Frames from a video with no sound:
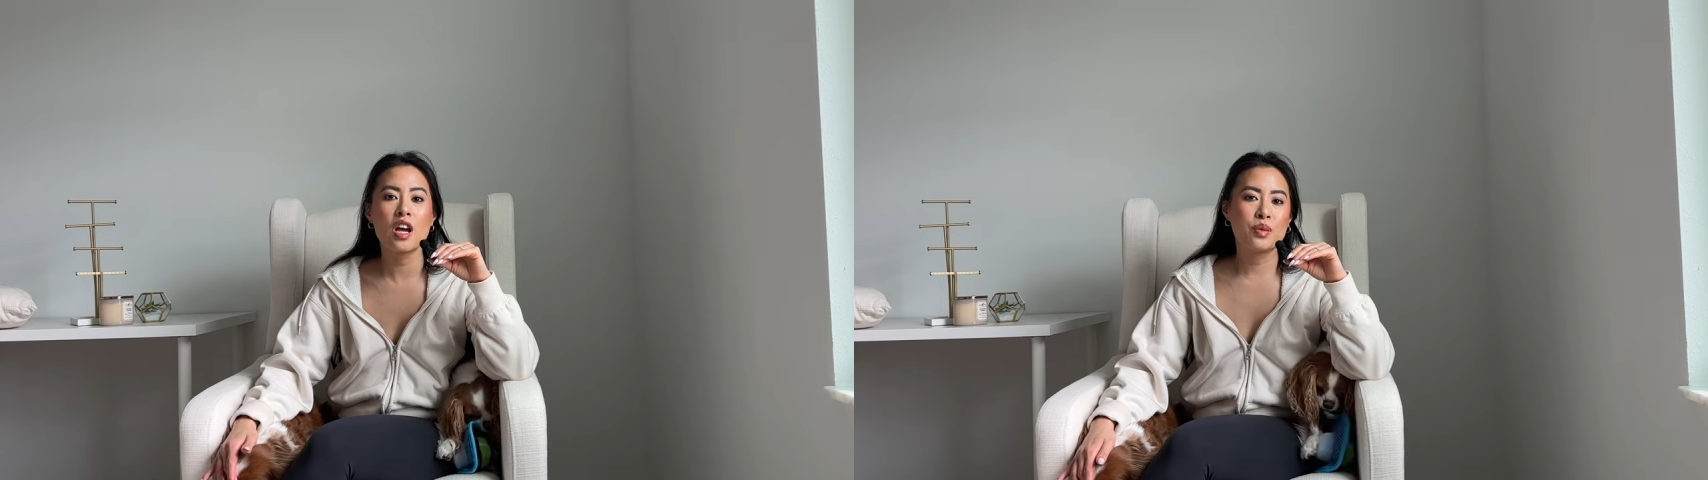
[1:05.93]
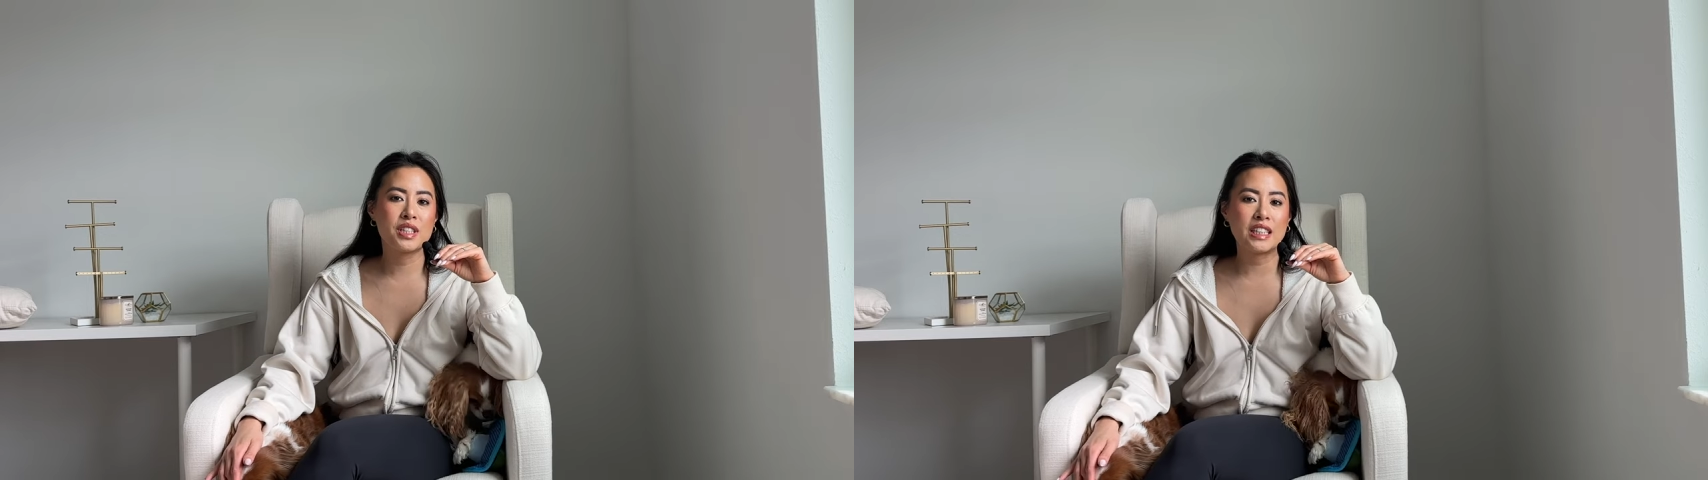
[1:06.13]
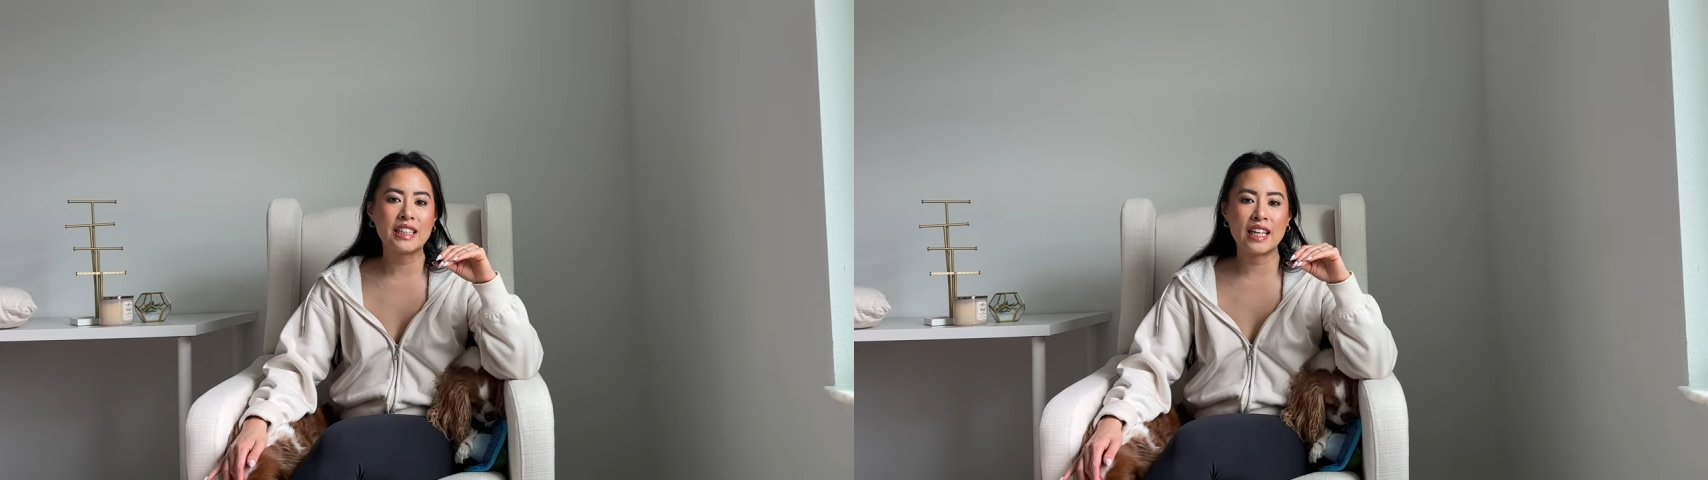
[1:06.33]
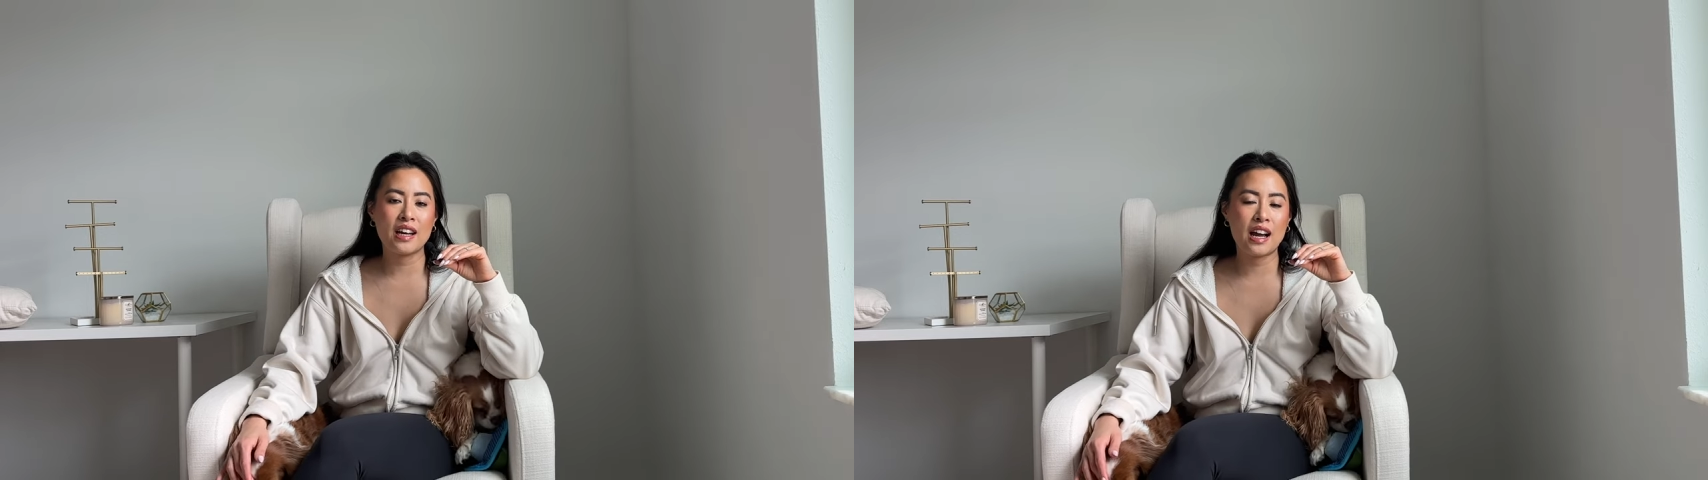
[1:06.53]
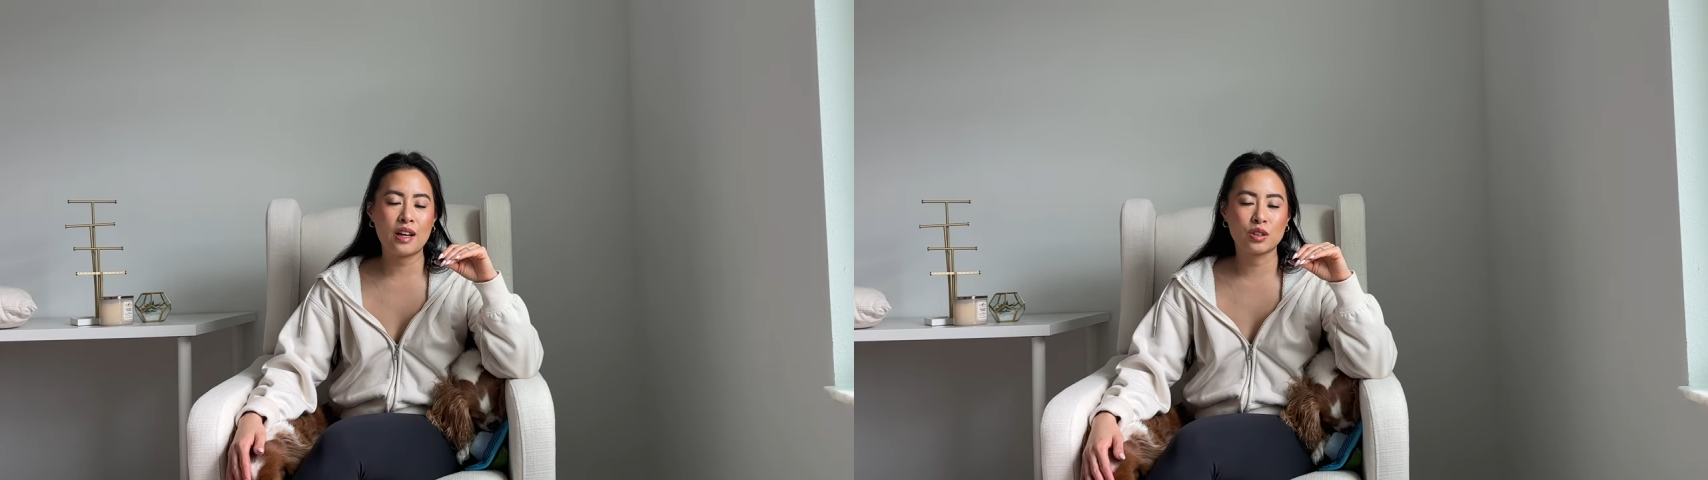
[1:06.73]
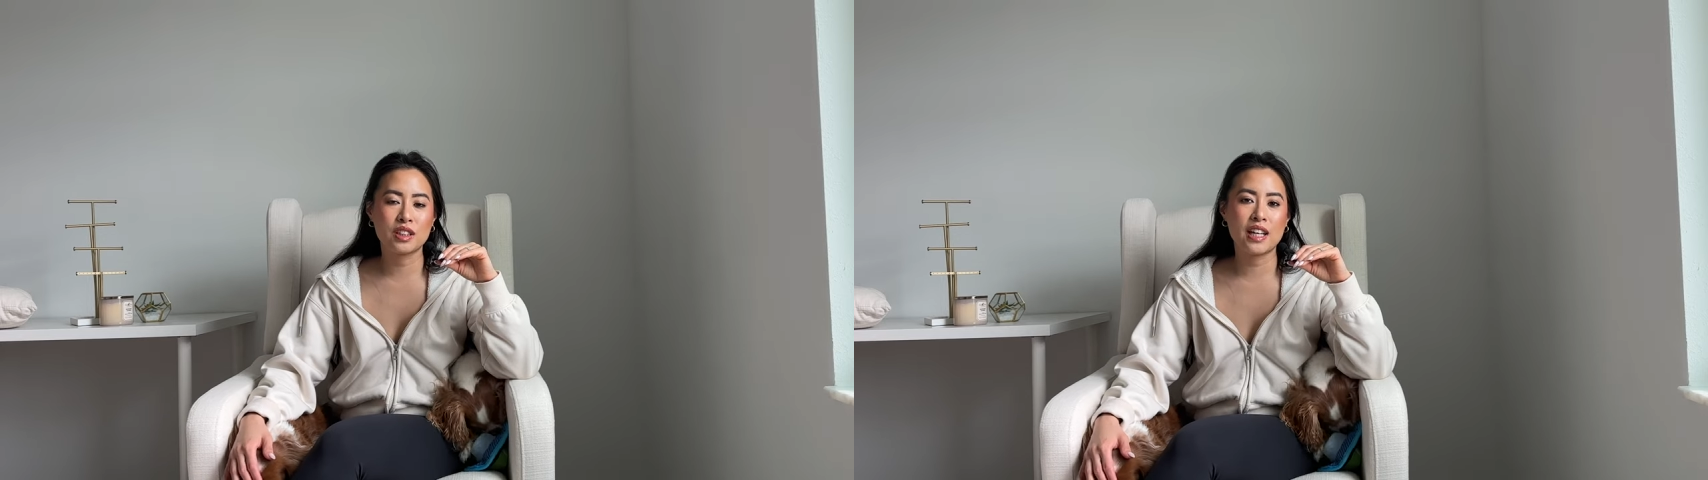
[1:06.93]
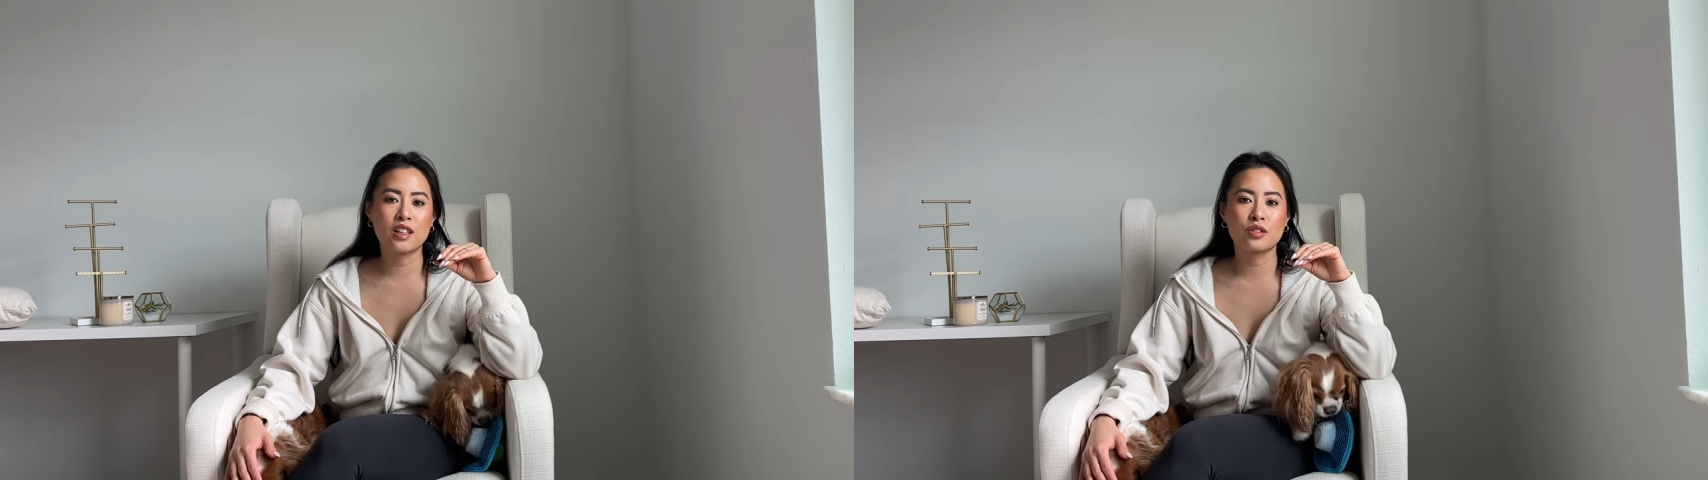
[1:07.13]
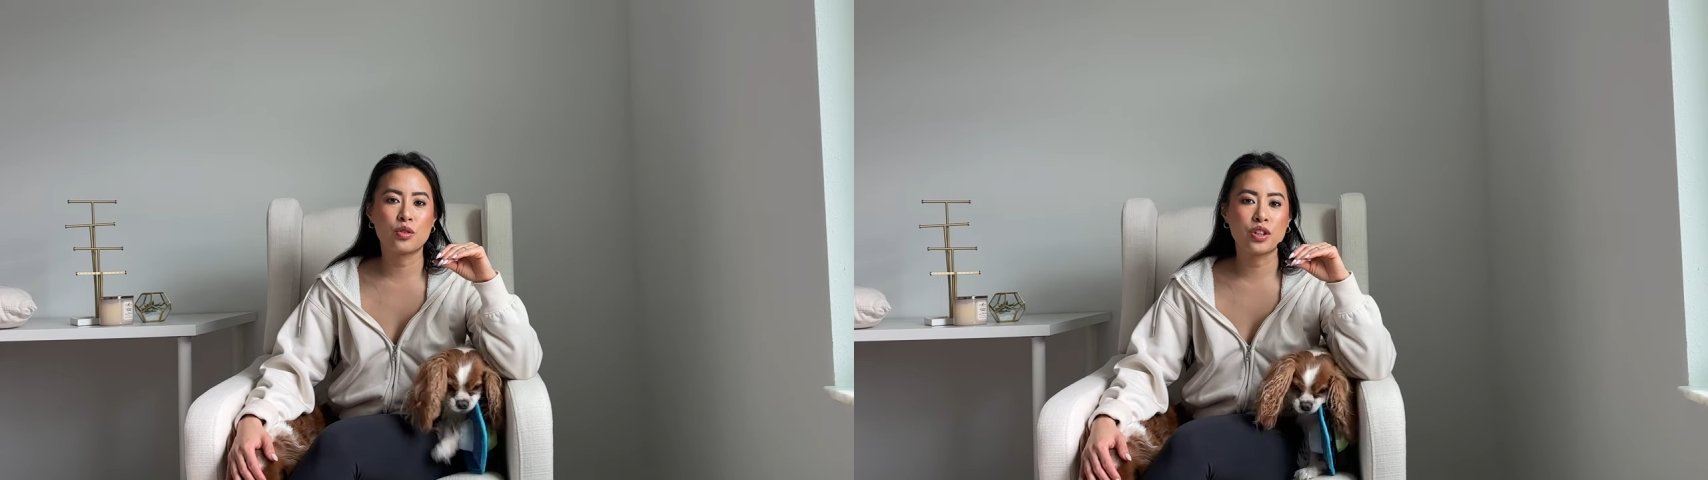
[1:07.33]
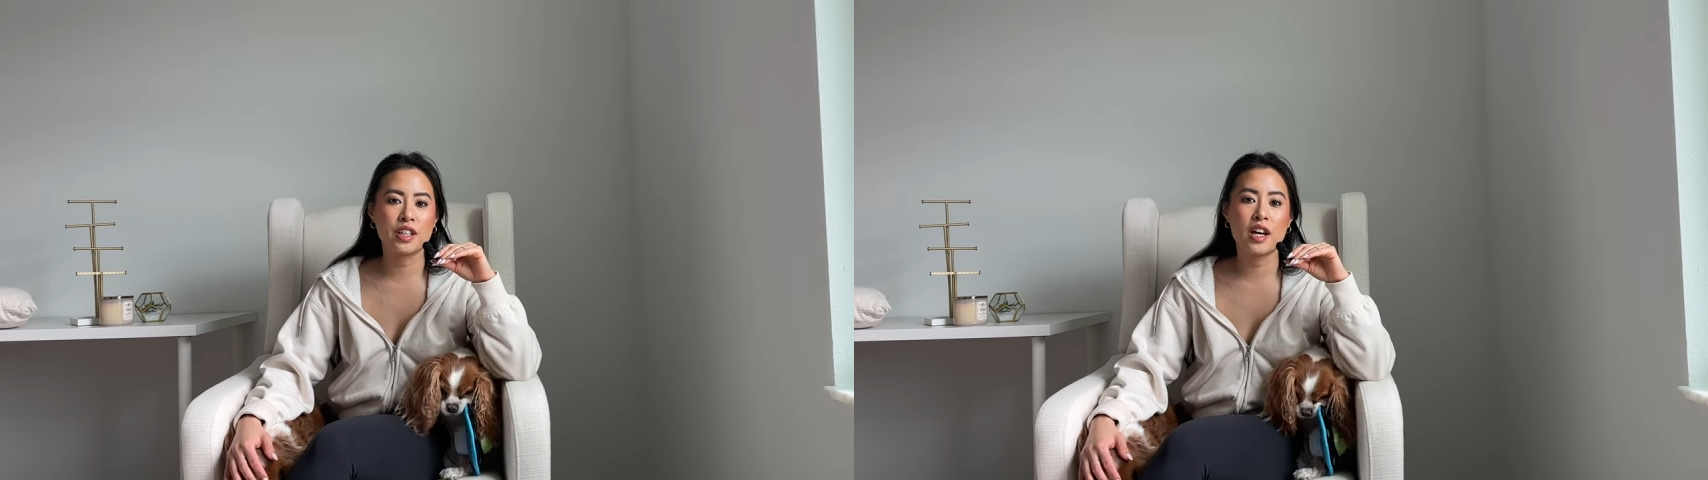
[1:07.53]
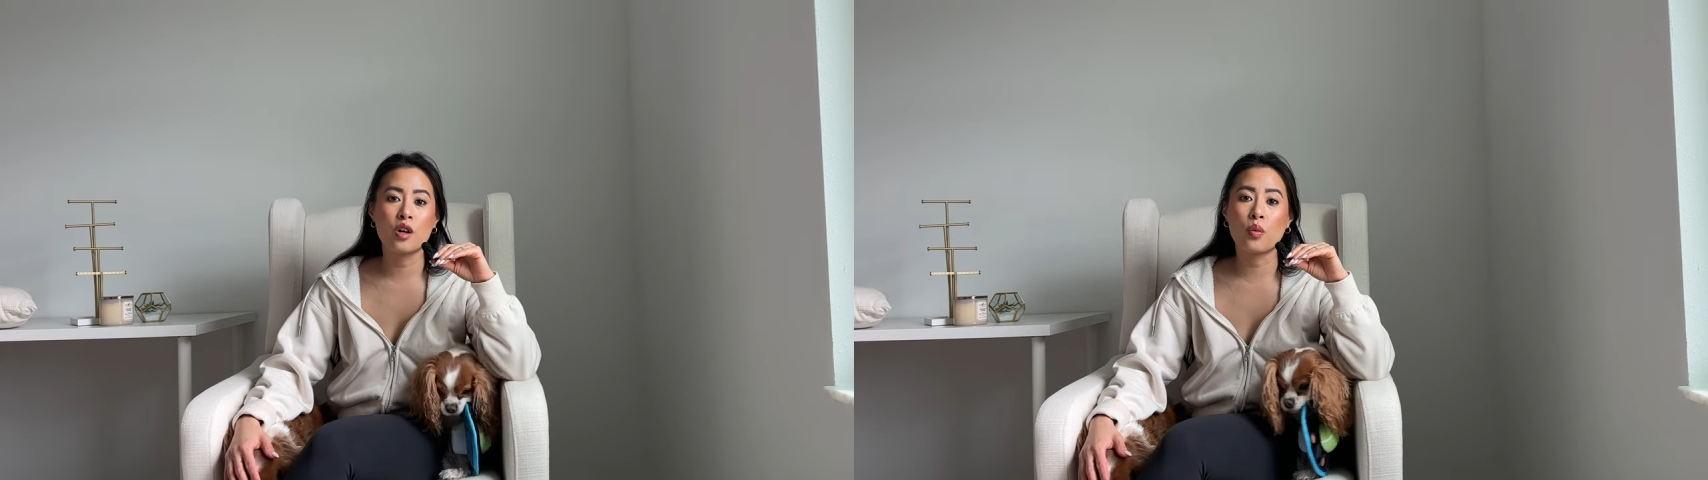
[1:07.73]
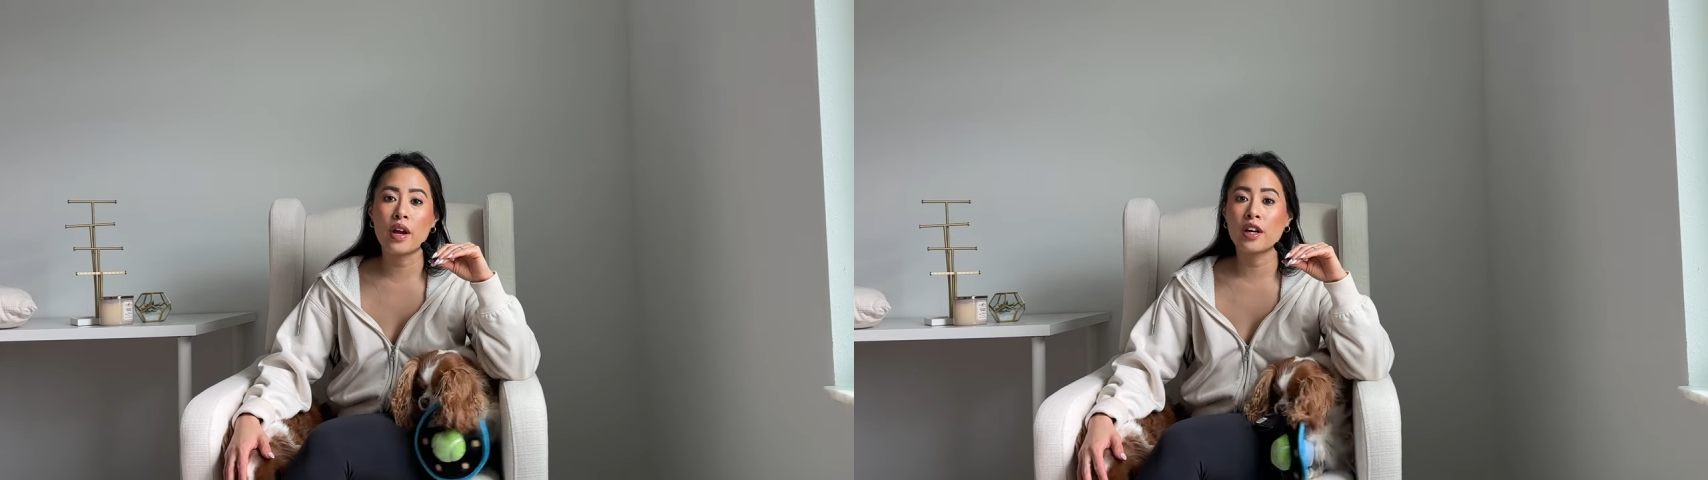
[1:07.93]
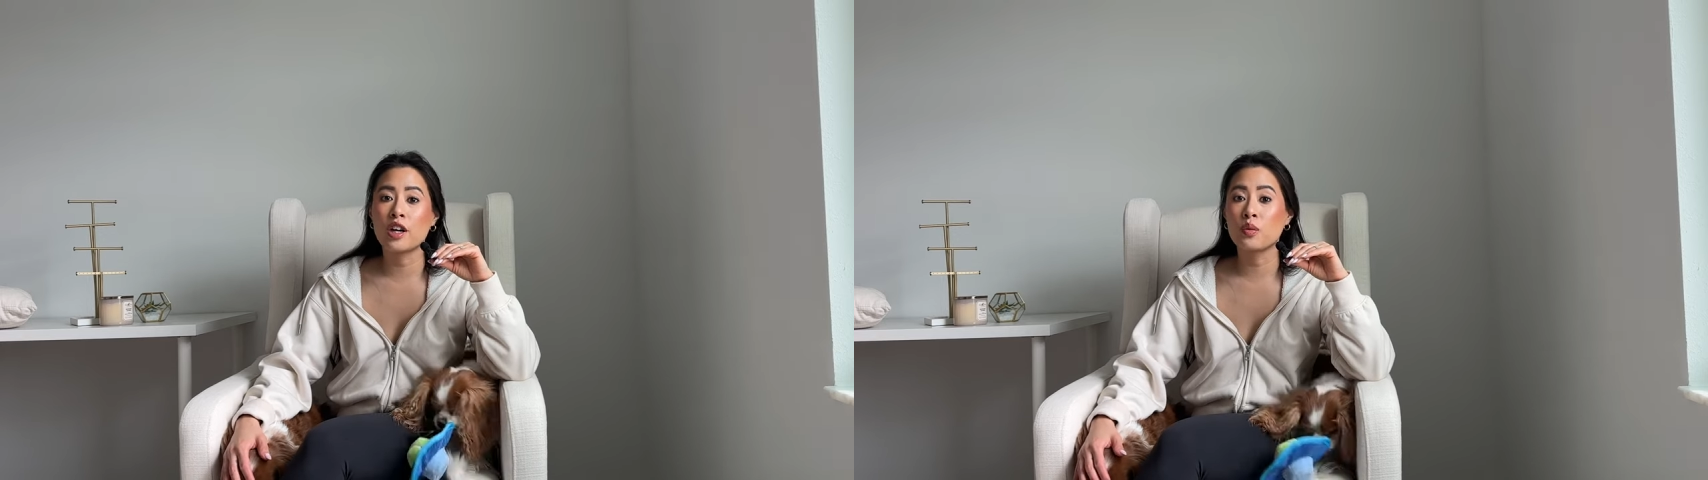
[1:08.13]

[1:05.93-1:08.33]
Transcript: we did get a house in California where